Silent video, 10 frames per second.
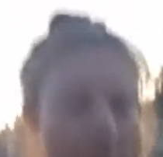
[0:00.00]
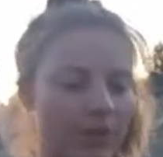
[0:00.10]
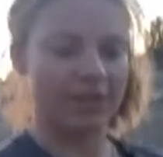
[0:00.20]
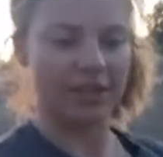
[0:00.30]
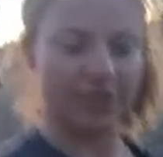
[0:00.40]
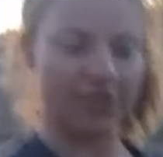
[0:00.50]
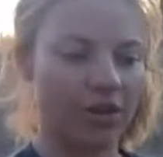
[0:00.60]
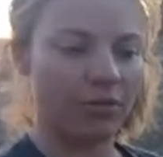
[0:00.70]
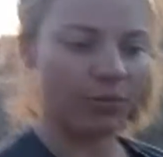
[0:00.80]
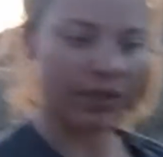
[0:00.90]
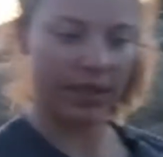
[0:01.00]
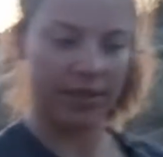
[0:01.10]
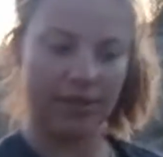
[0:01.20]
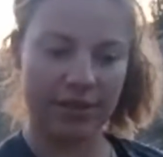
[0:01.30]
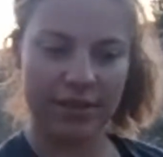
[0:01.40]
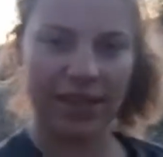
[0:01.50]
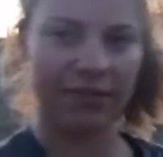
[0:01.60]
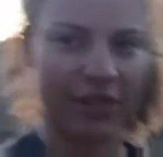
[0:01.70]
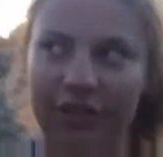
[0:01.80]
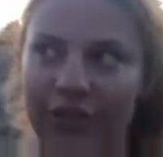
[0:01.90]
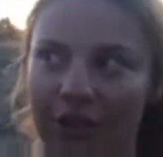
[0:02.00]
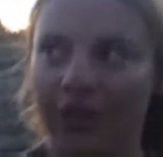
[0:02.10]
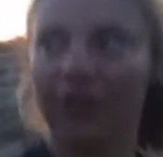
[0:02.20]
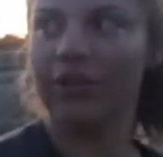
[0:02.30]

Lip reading: whilst this is on, will it save it or not?